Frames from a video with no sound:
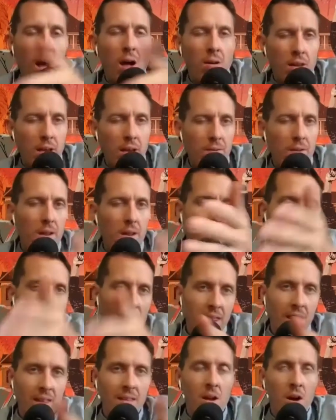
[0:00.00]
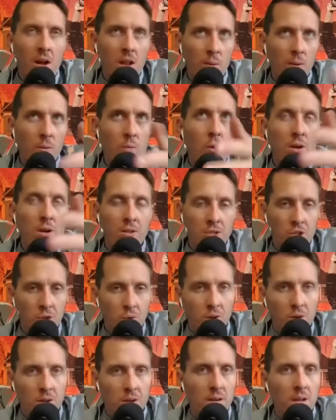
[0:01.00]
I'll give it, like, I think the Halloween 1 and
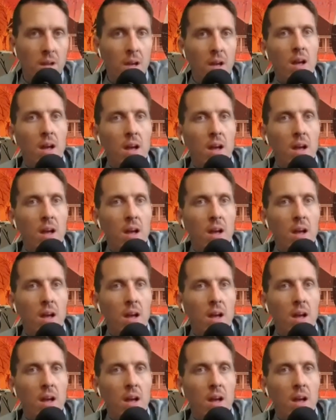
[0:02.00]
2 are good.